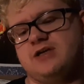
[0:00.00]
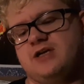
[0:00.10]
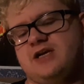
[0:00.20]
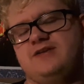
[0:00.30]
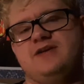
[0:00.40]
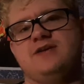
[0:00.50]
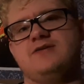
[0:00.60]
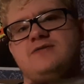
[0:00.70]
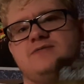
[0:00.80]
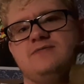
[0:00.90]
and I
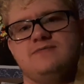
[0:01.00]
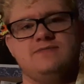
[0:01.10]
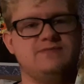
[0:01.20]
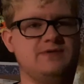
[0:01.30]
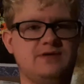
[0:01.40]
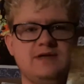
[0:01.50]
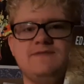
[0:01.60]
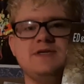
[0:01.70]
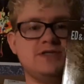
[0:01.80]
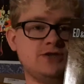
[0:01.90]
think if
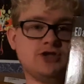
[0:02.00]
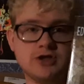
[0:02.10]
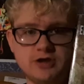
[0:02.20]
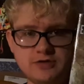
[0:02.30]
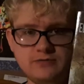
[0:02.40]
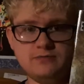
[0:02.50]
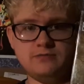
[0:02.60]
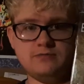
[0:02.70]
this is true,